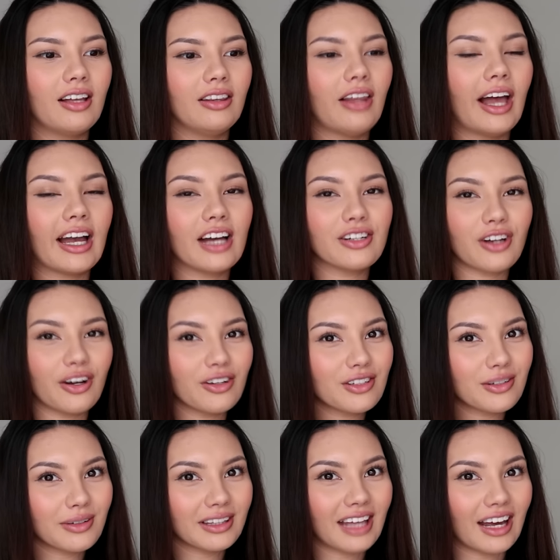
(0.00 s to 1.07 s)
like, I don't
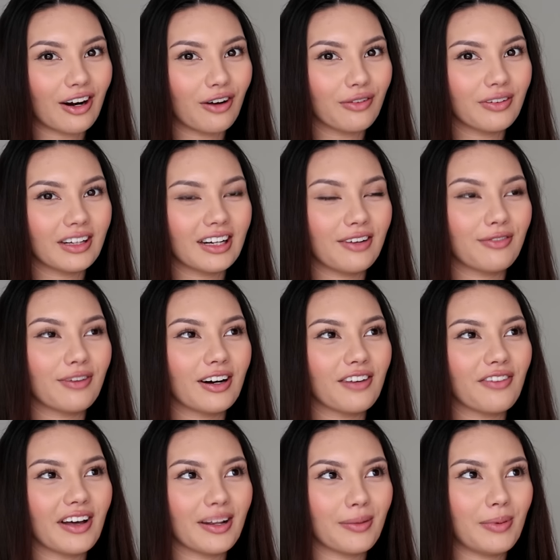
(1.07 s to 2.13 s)
do it that often in front
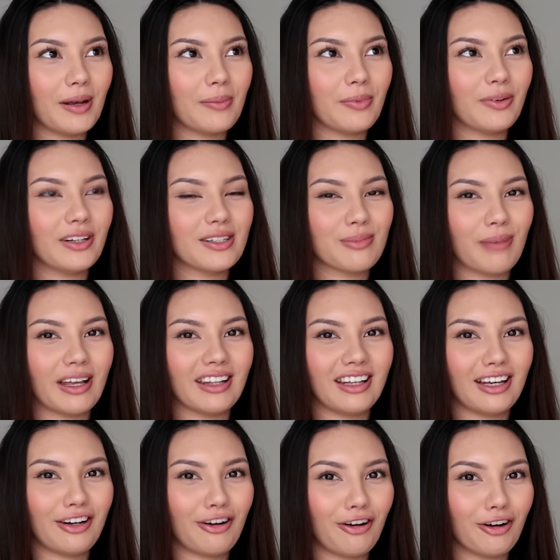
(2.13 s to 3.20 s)
of other people. It's
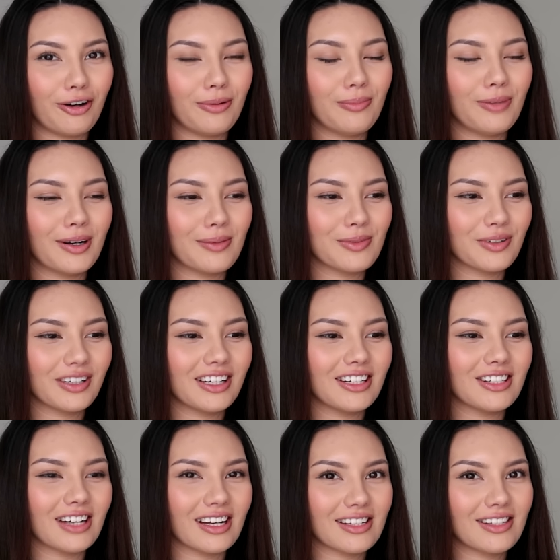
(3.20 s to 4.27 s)
mainly at home when I'm talking to
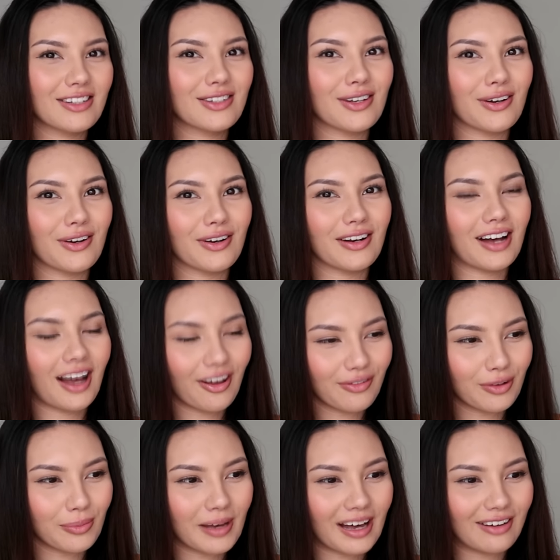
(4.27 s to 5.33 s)
Jackson, so I
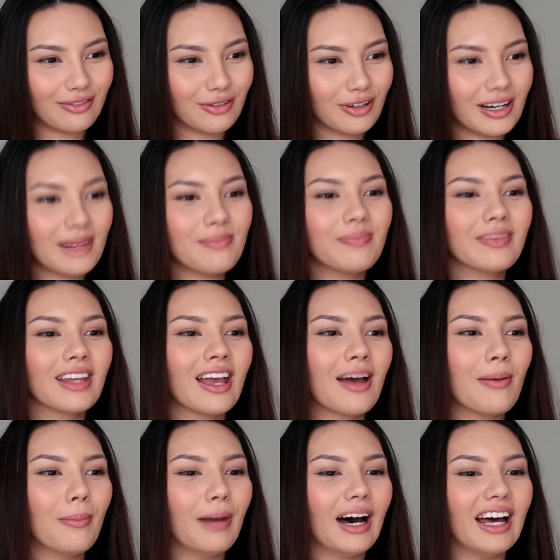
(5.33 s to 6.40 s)
feel bad for him.
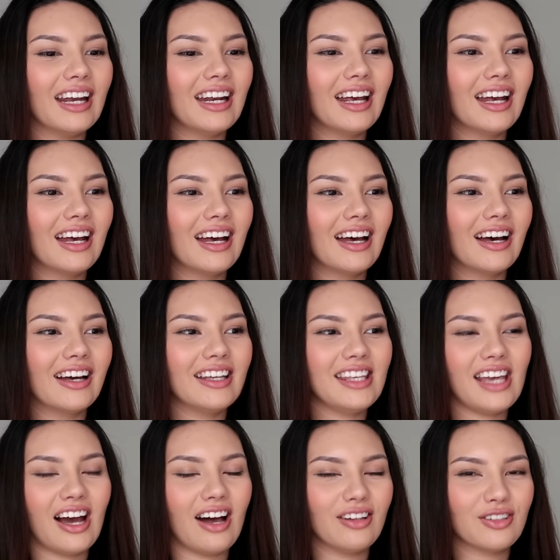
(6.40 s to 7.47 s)
But
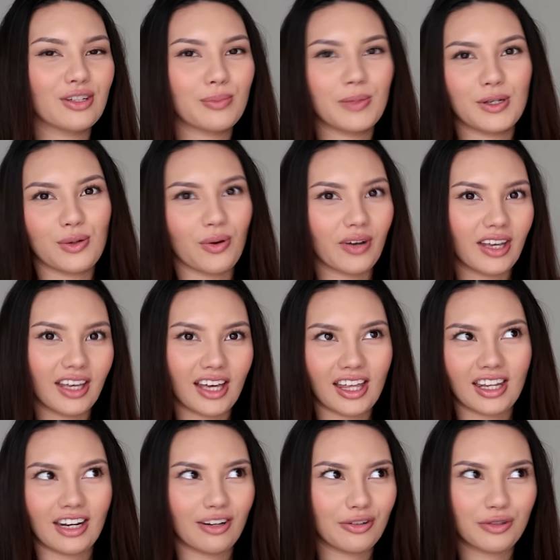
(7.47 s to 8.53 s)
yeah, I'll just be talking
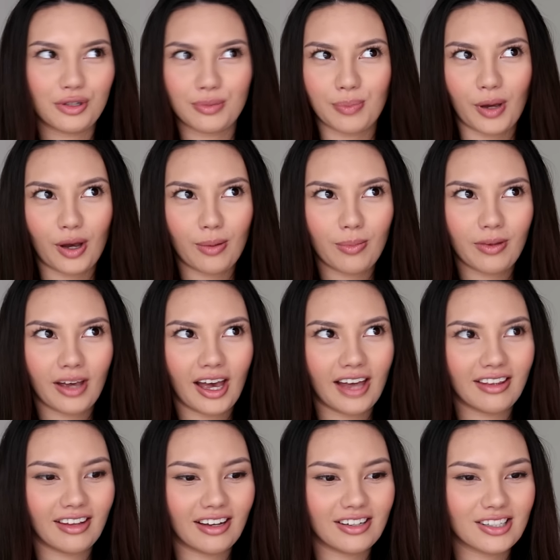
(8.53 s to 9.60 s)
and then I'll just burp
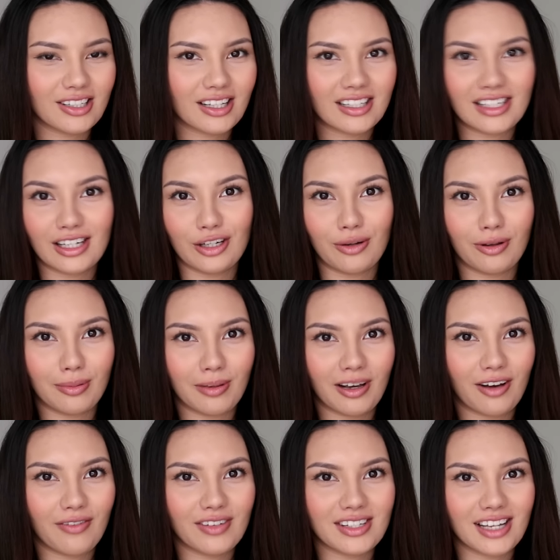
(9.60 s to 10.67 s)
and then just continue with my
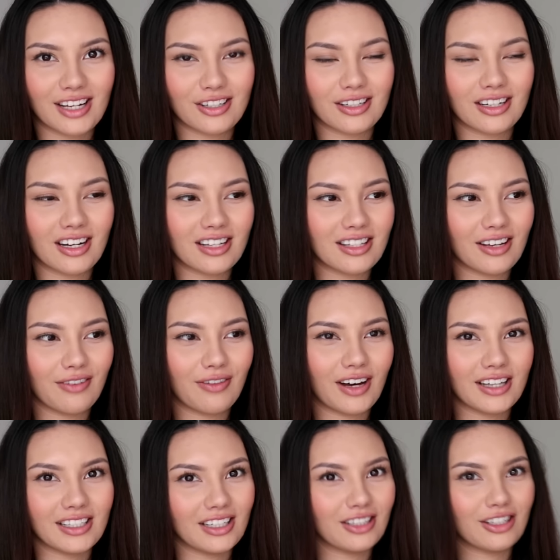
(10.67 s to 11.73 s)
conversation as if
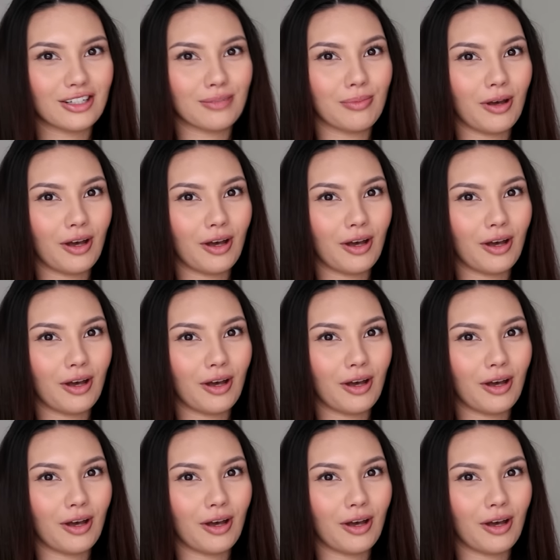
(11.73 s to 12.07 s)
I didn't just